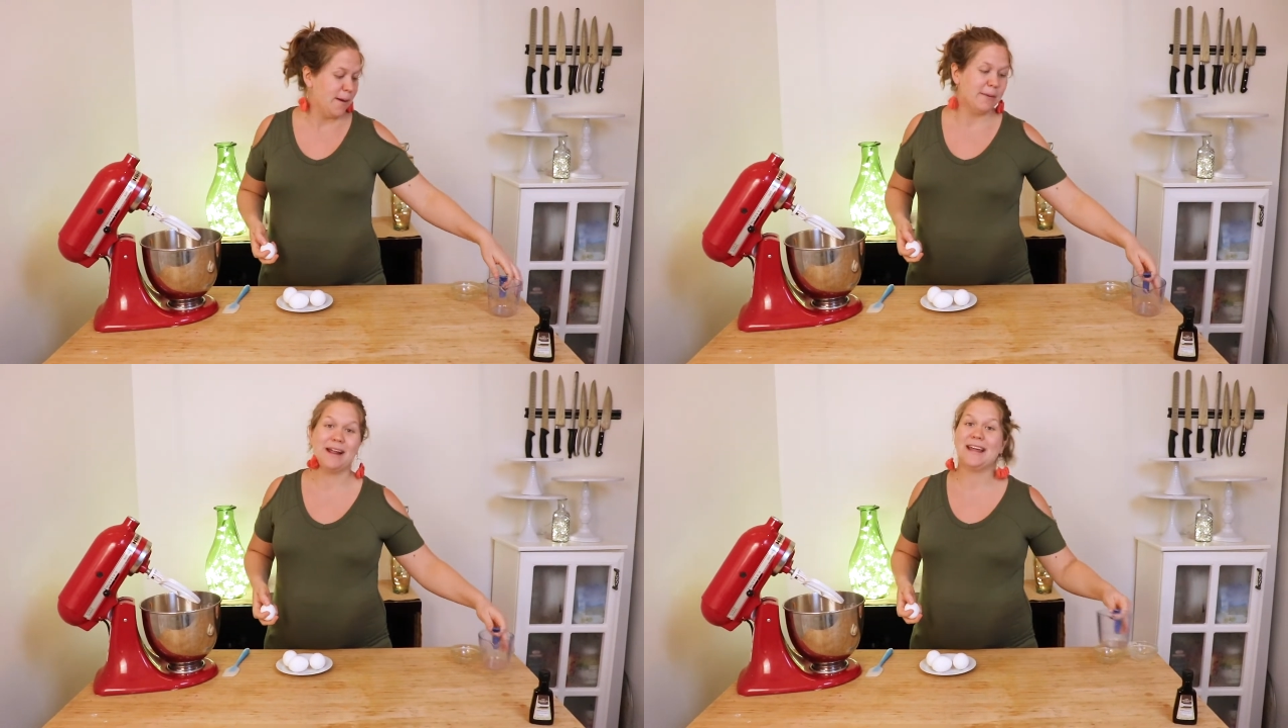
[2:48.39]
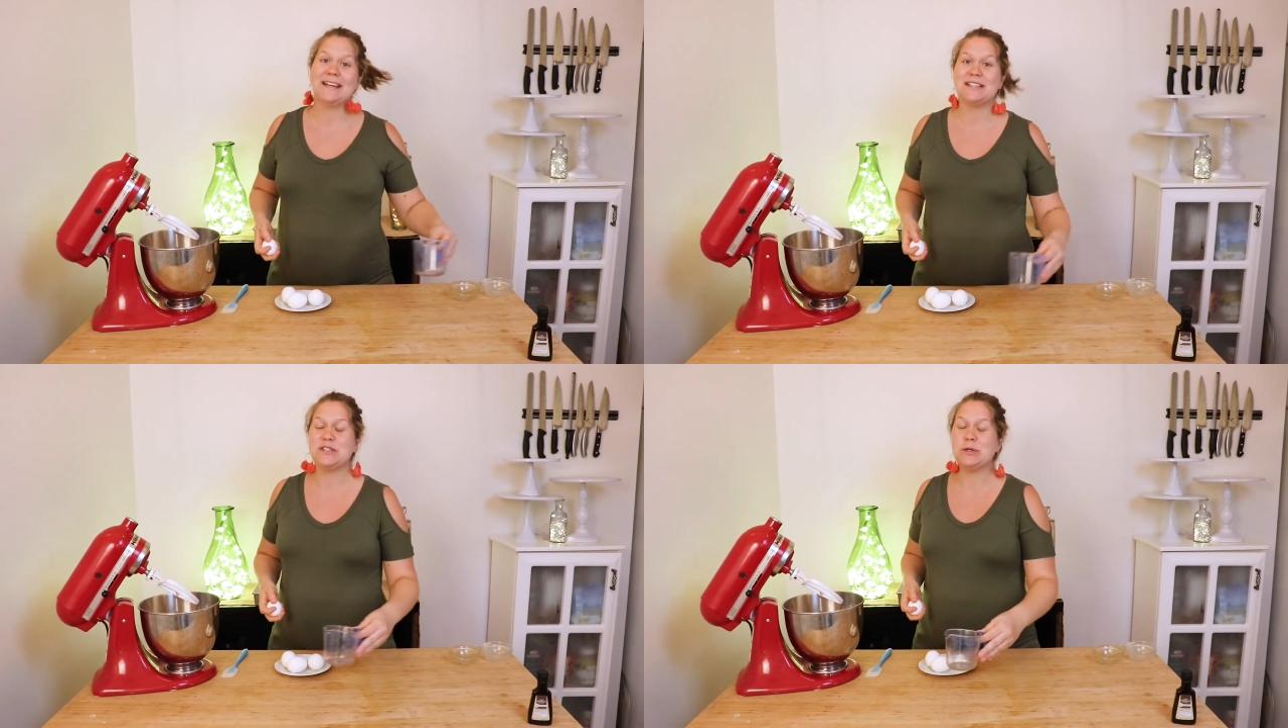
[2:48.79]
But I
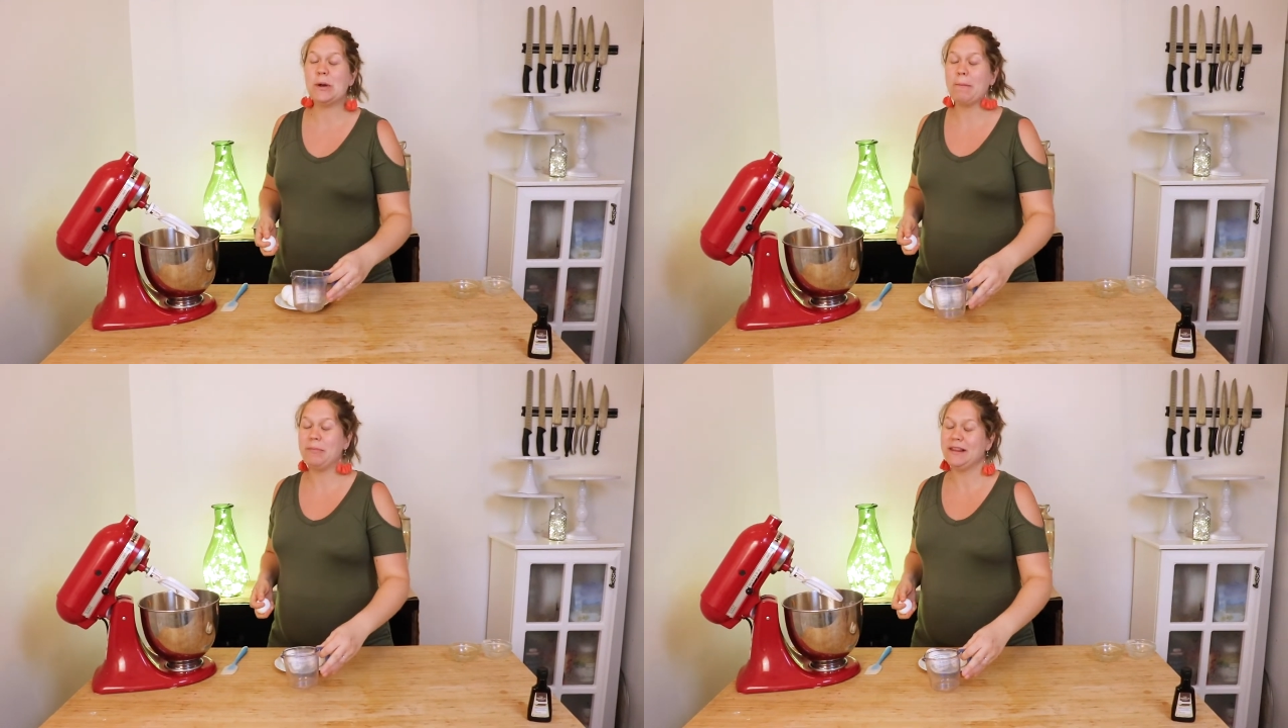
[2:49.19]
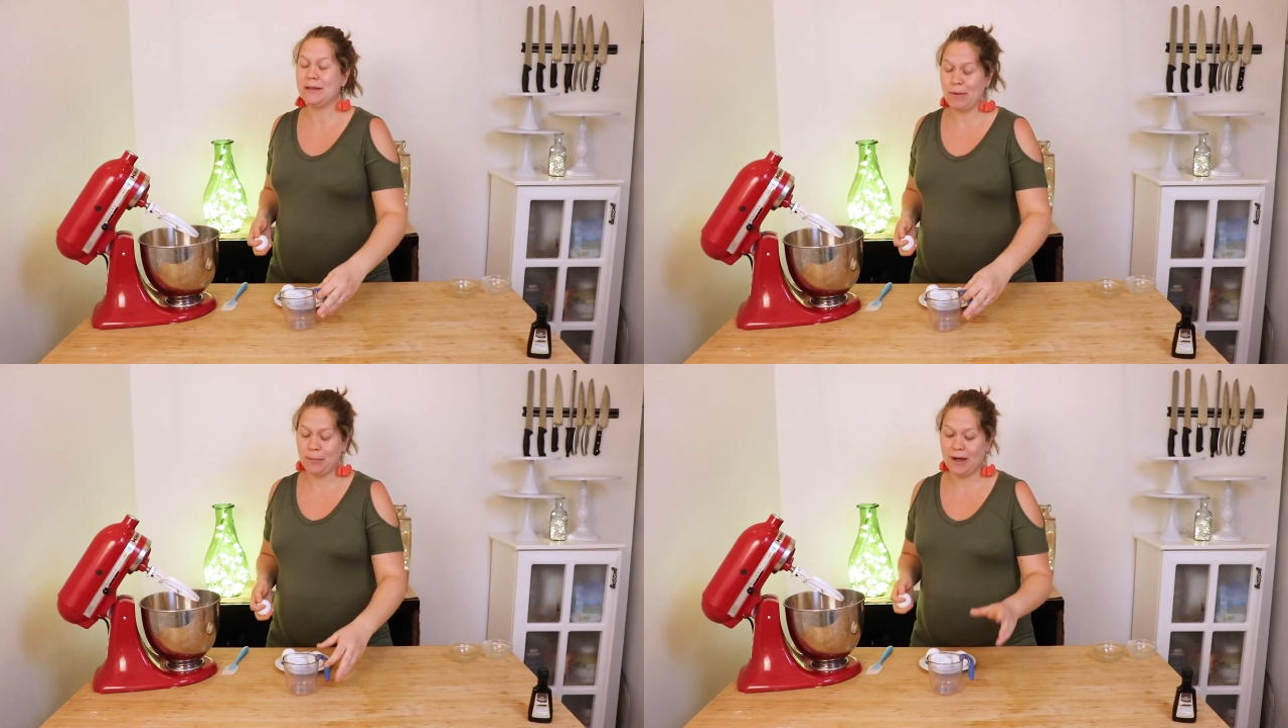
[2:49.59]
like to beat
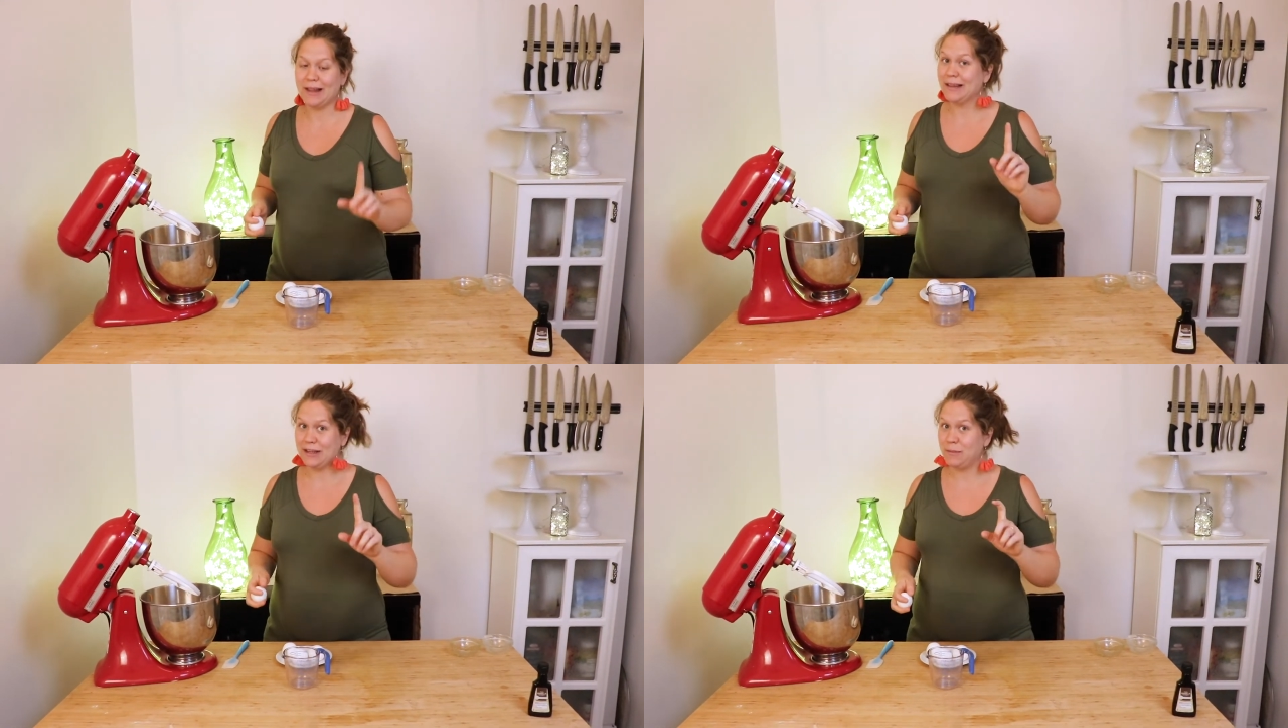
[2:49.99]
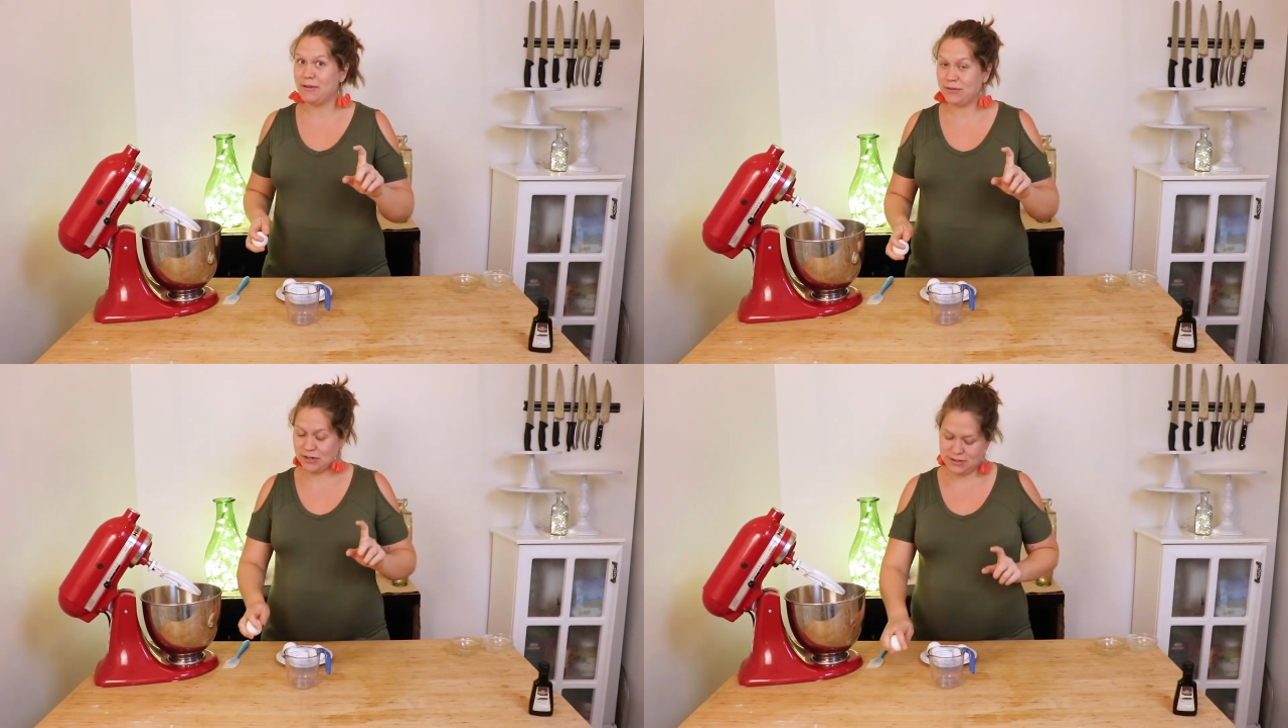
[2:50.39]
them up a little
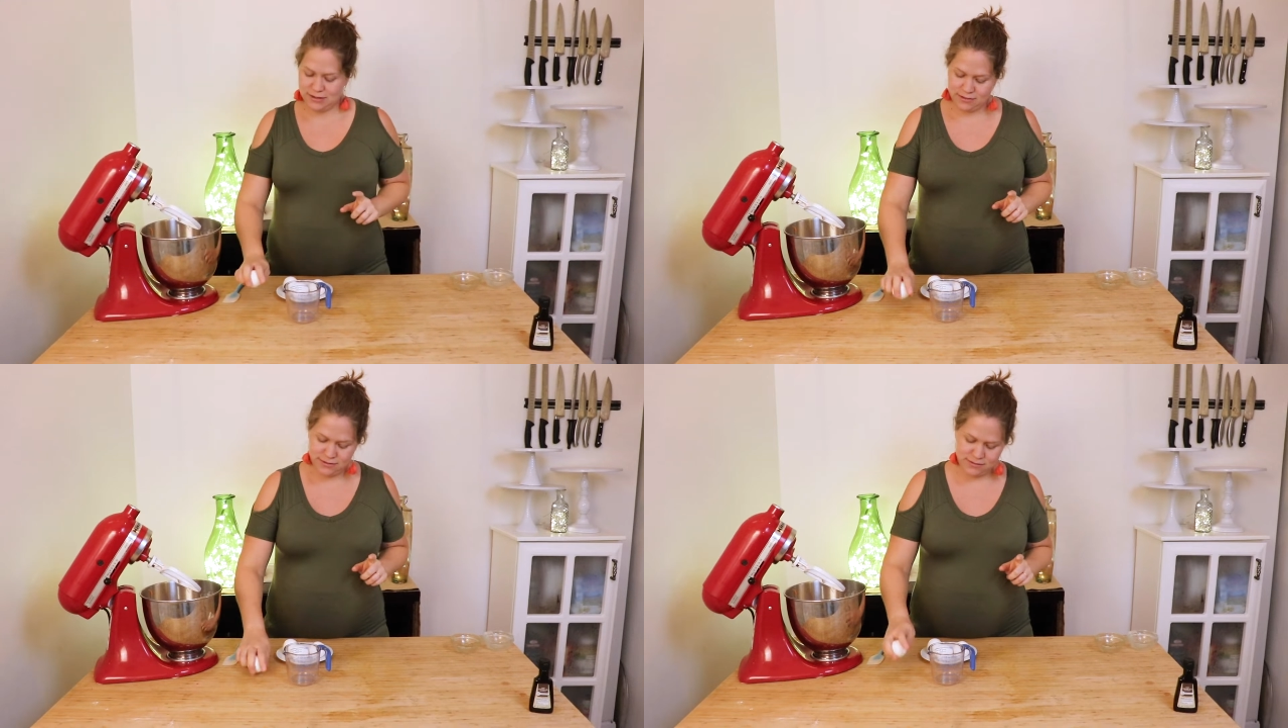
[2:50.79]
bit first.